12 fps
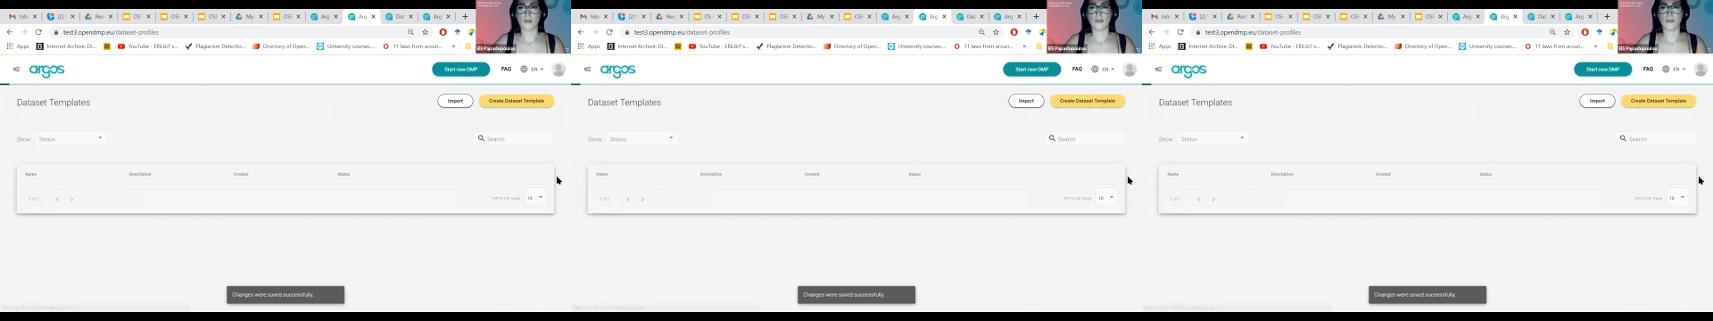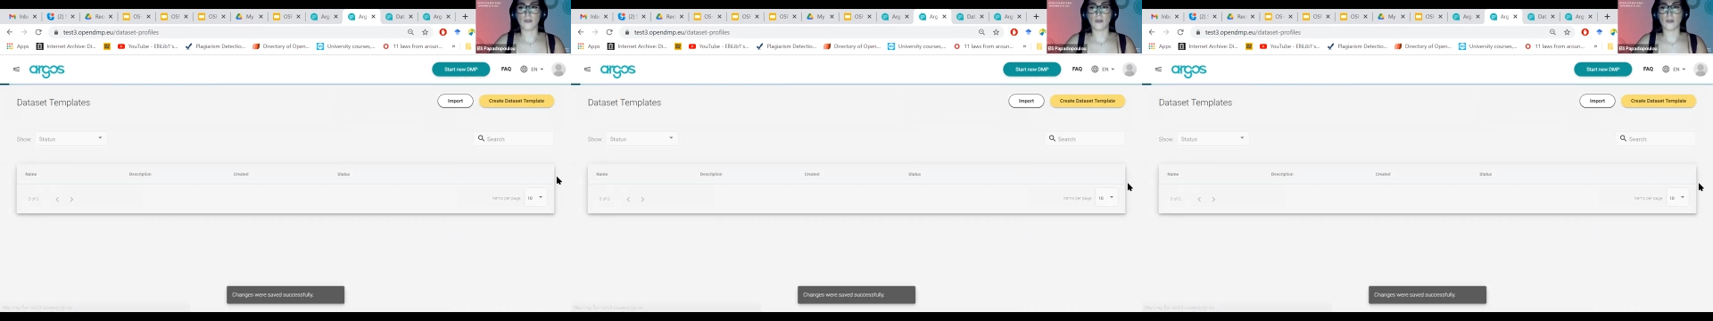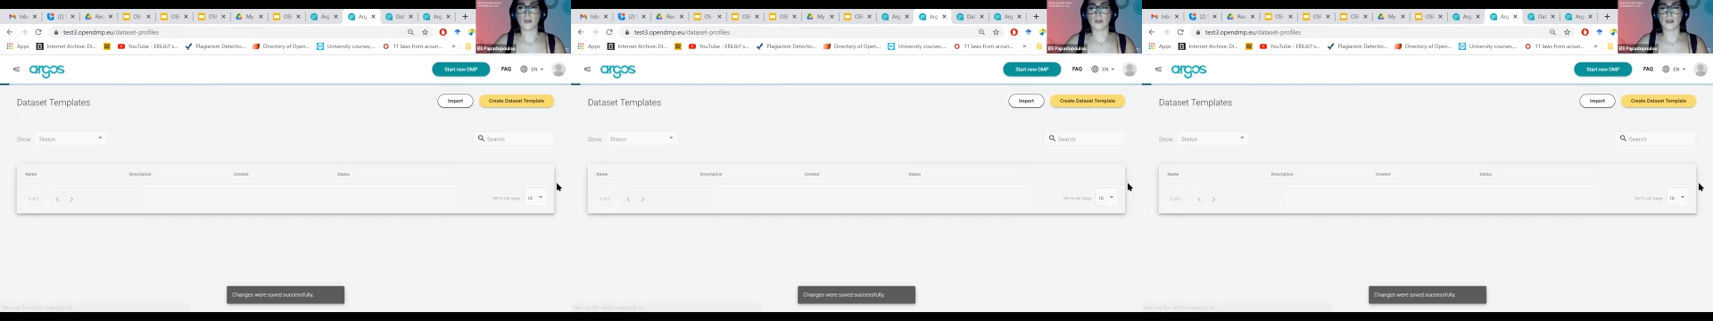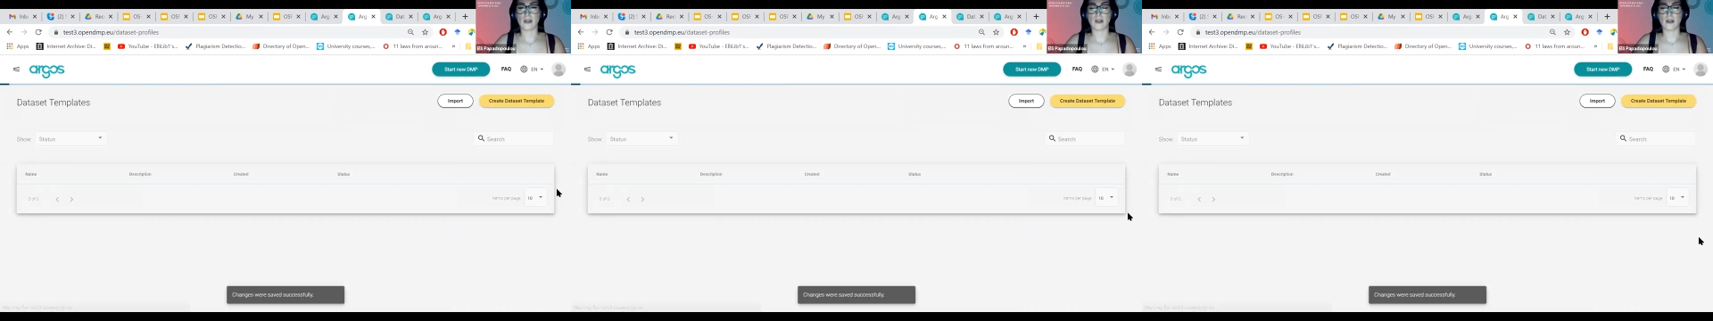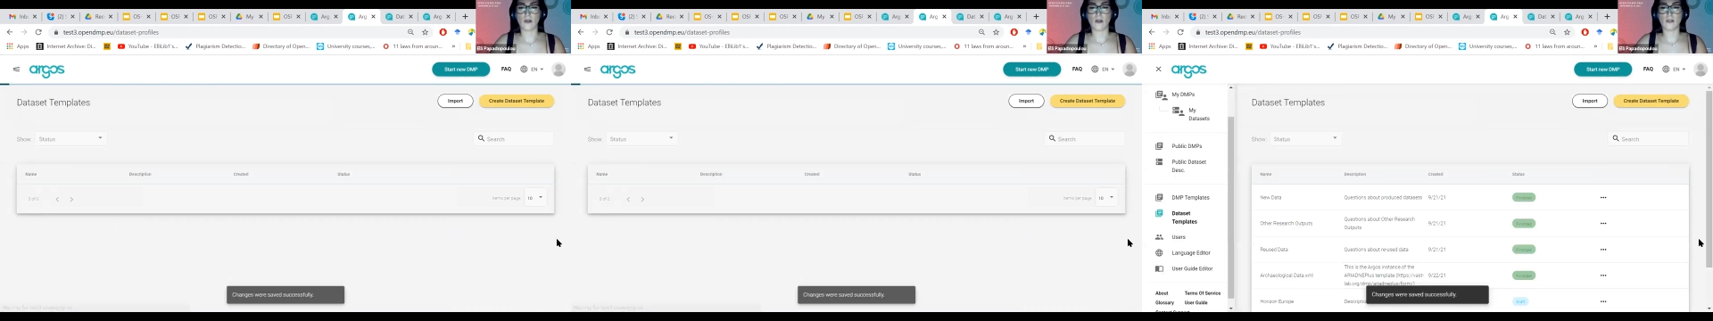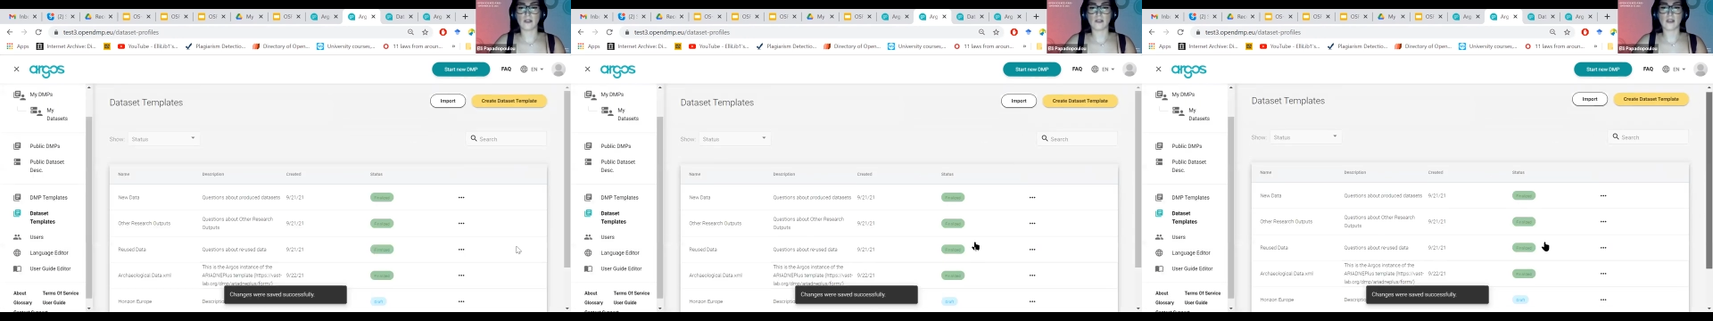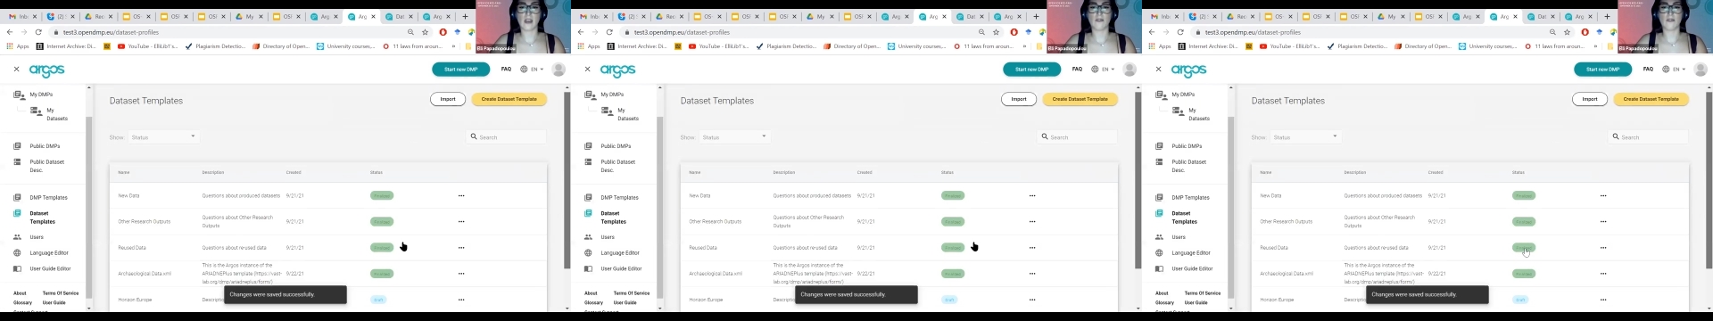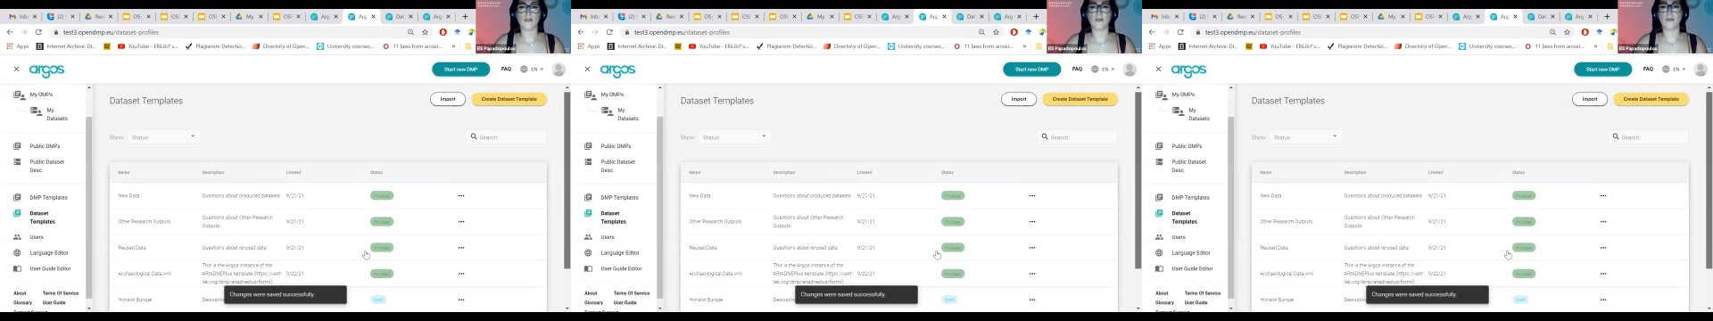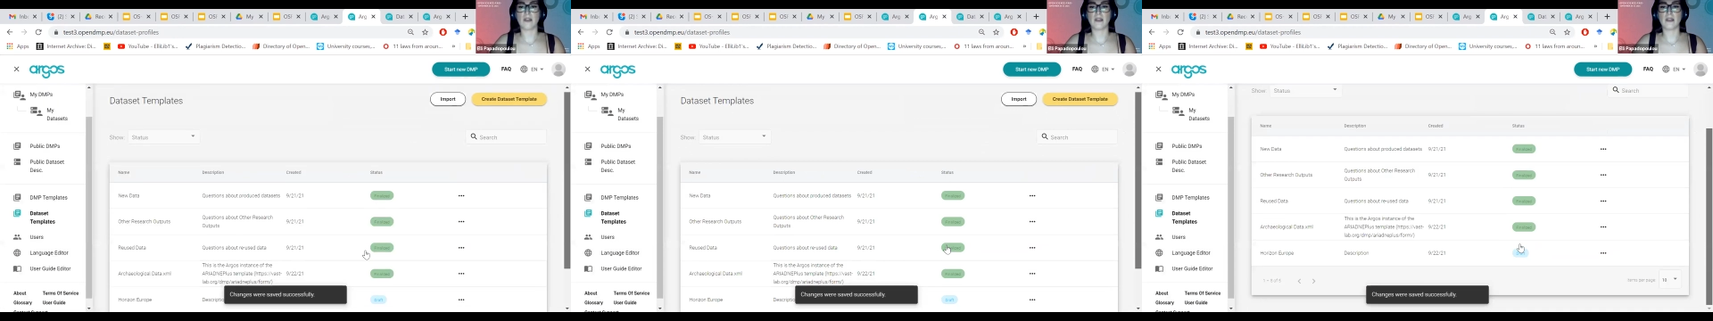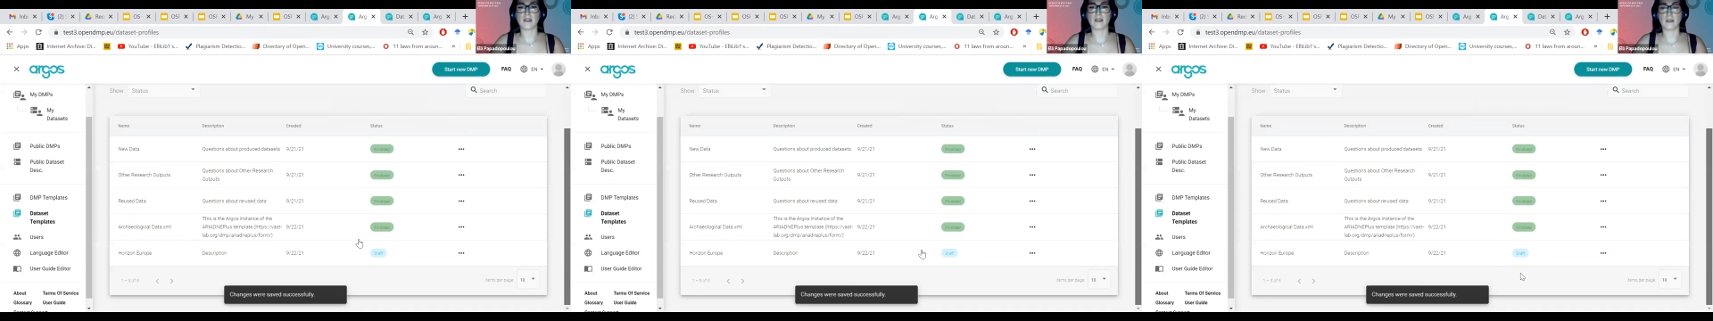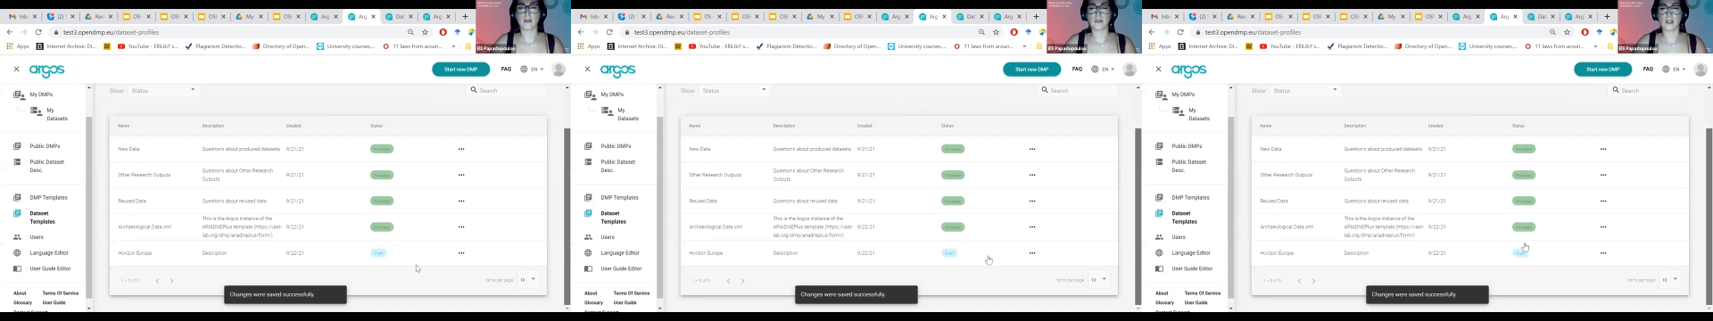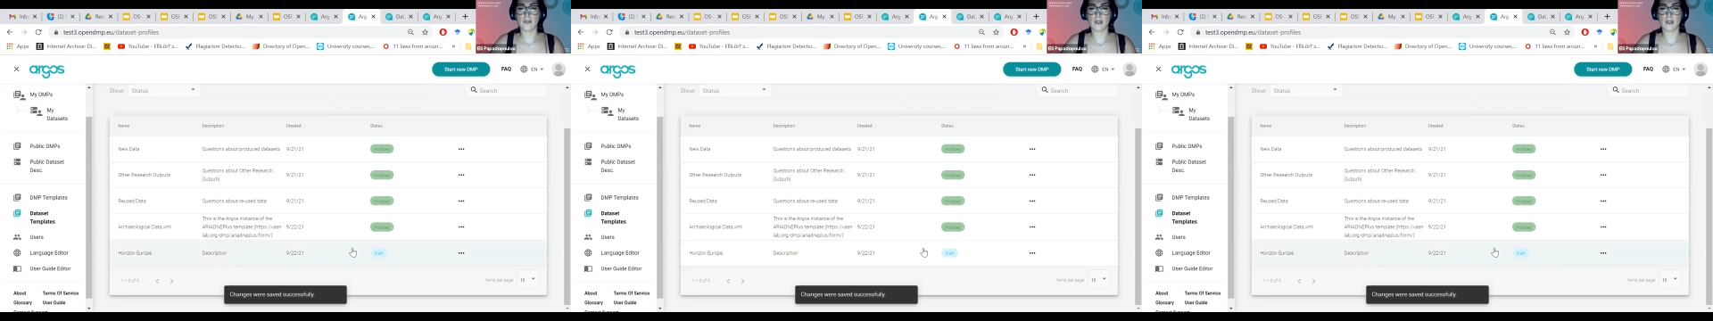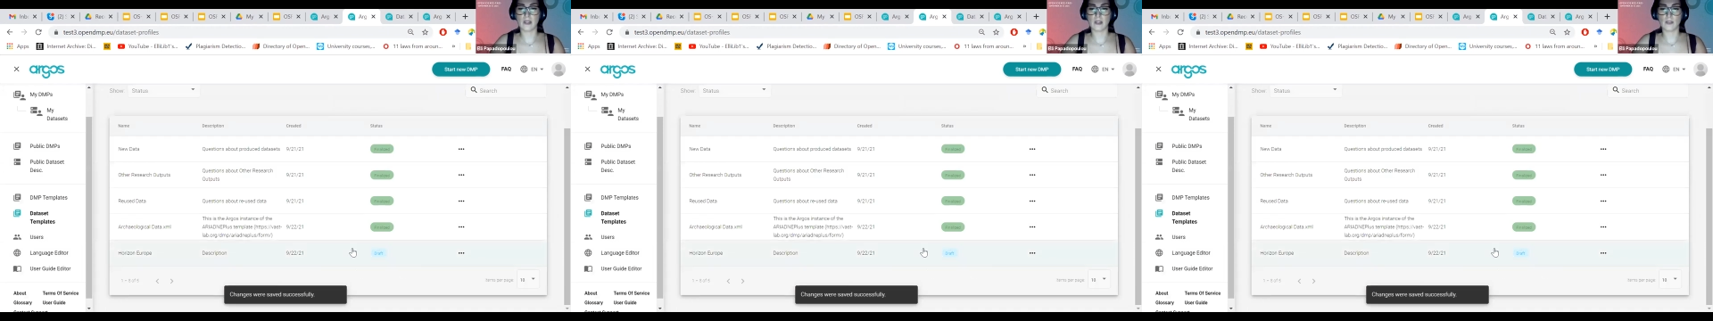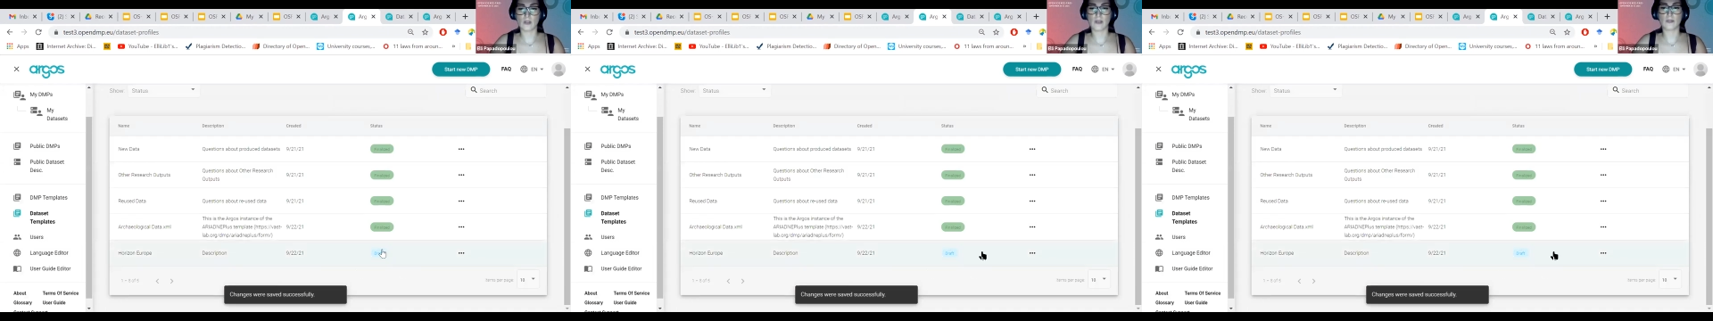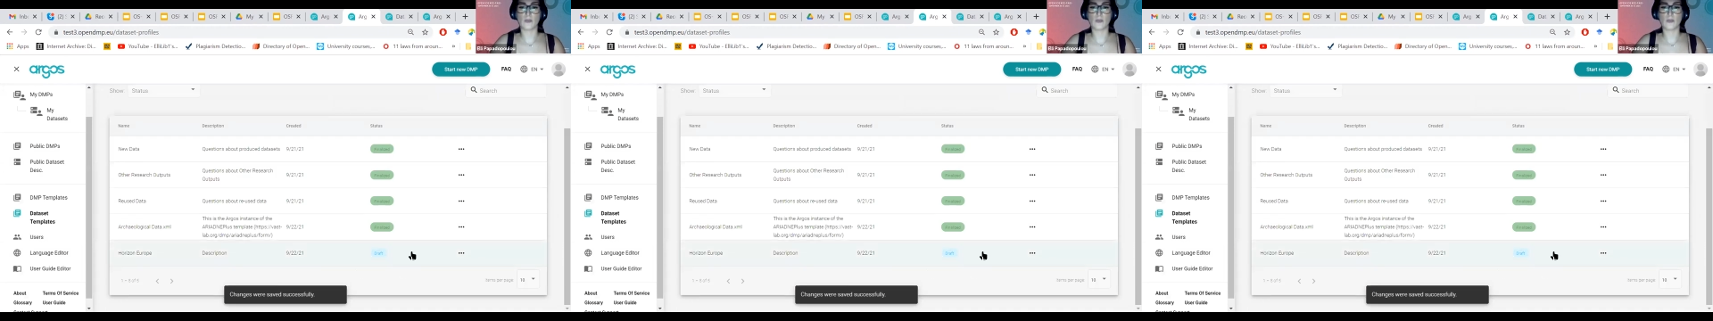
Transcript: Nobody's mouth can be seen.